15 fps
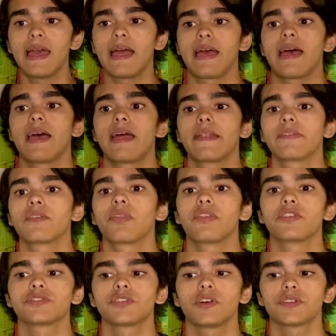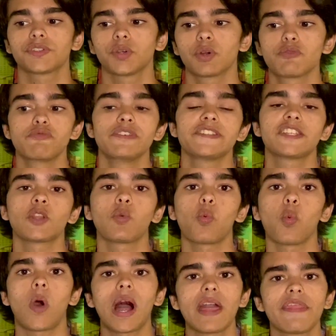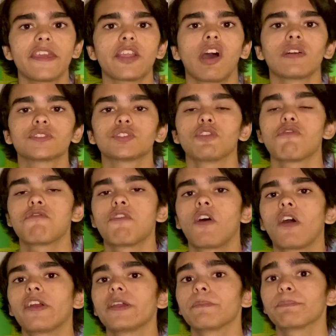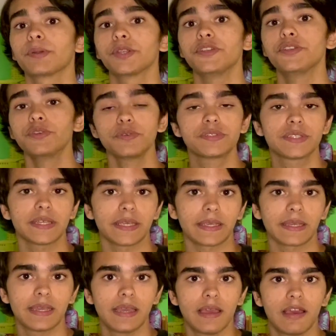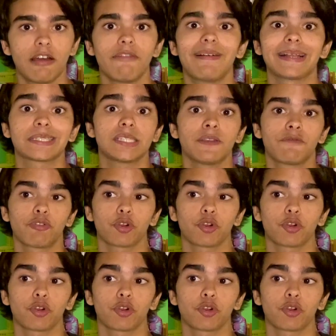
and there's also a reason why they got so far in producing a vaccine for